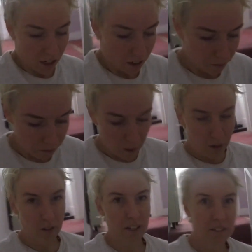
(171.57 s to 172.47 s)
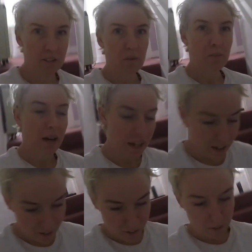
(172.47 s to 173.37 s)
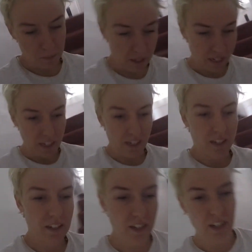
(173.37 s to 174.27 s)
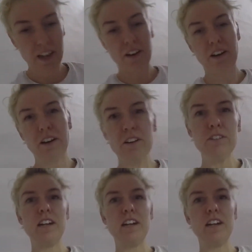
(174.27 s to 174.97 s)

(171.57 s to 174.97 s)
Moaning to my housemate how hungry